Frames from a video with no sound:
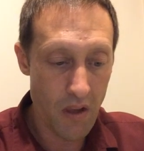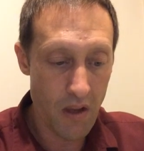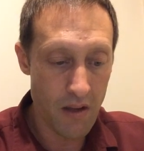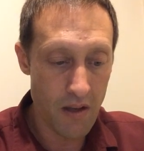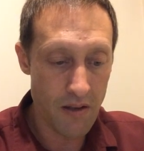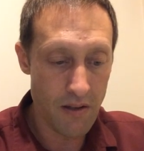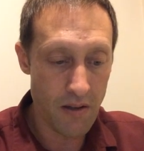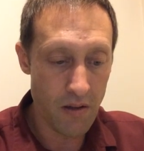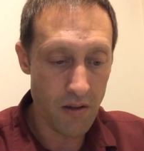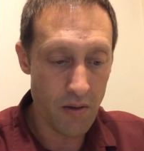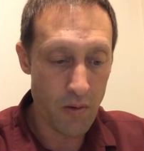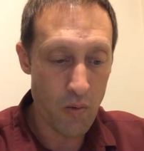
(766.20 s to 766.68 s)
That
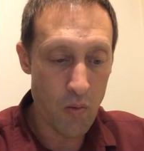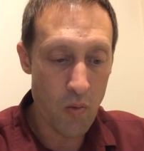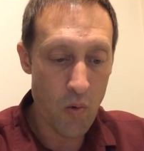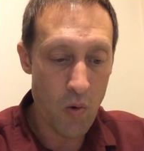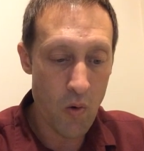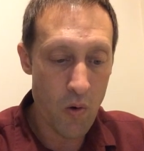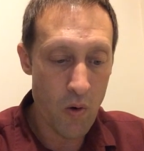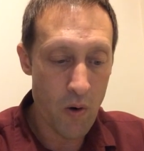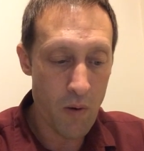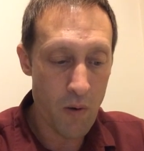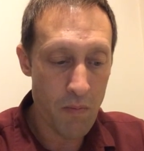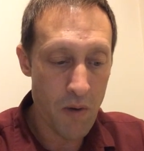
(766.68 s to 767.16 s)
was a little
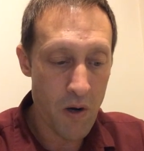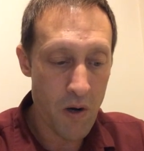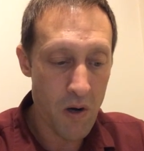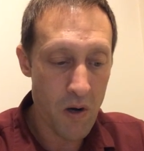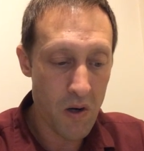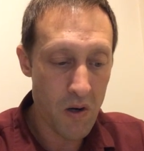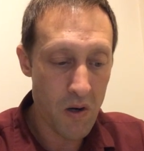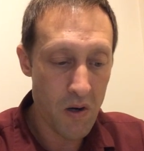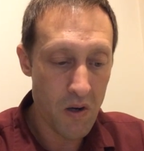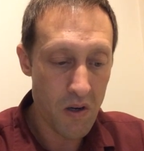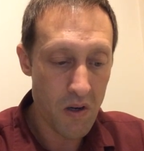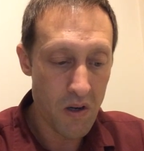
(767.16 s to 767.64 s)
warm.
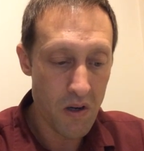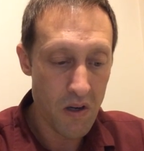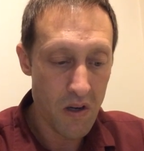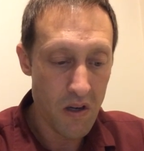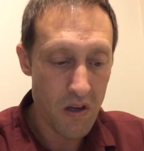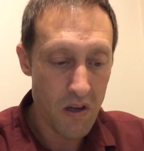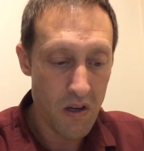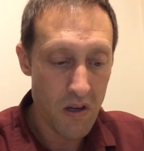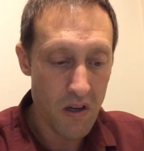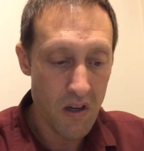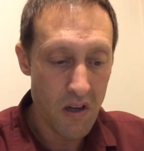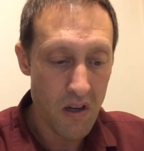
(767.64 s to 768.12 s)

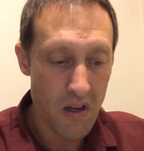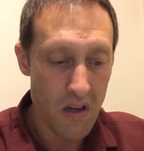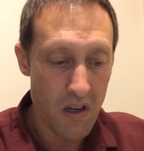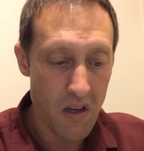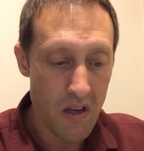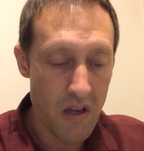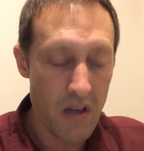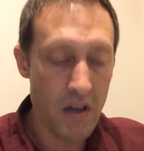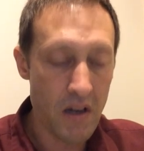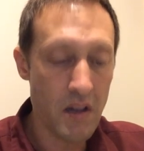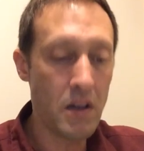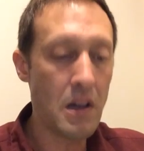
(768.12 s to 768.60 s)

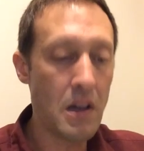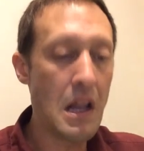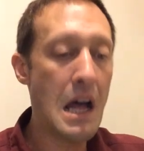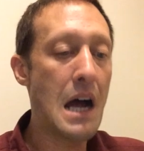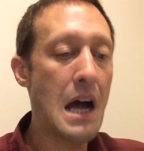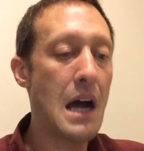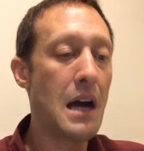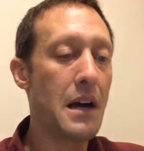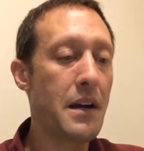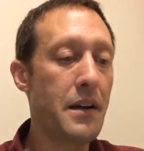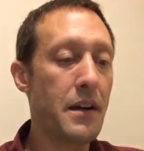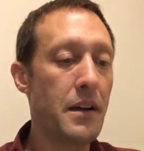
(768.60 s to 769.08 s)
I'll
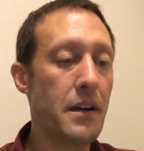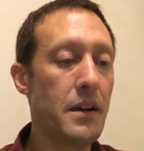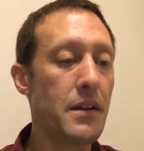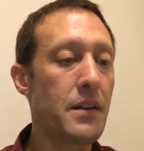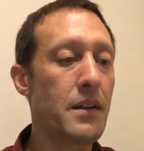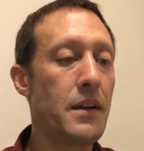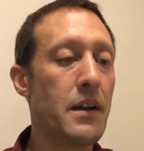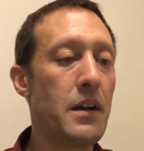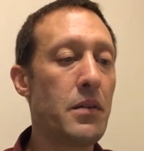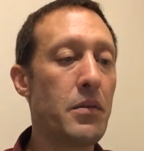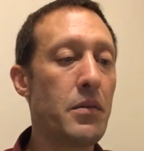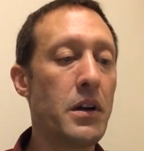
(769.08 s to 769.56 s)
lock it.
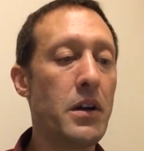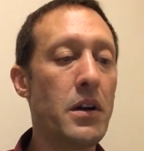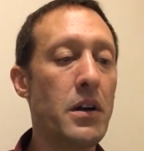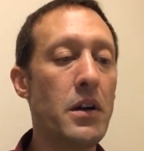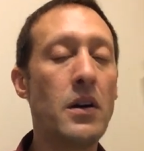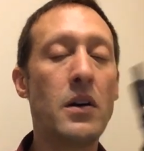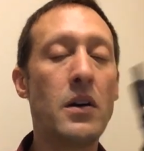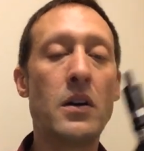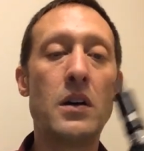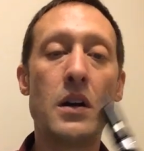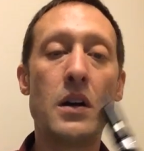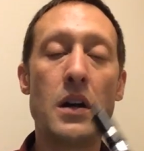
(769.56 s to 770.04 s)
There we
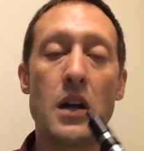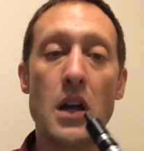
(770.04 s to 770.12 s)
go.